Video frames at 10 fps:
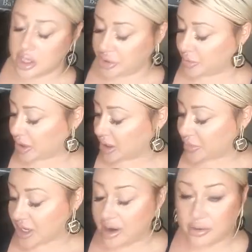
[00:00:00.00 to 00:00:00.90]
You are going
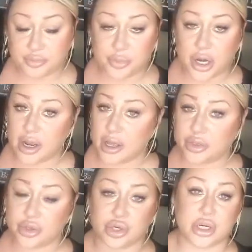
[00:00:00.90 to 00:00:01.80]
to be out of
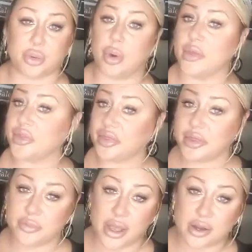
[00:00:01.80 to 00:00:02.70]
breath. You're going to want that
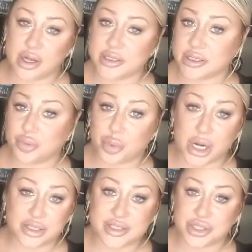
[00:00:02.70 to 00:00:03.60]
thing back on to
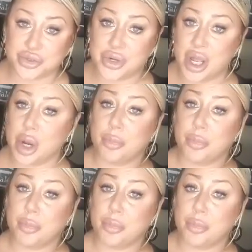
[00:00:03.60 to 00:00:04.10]
compress you.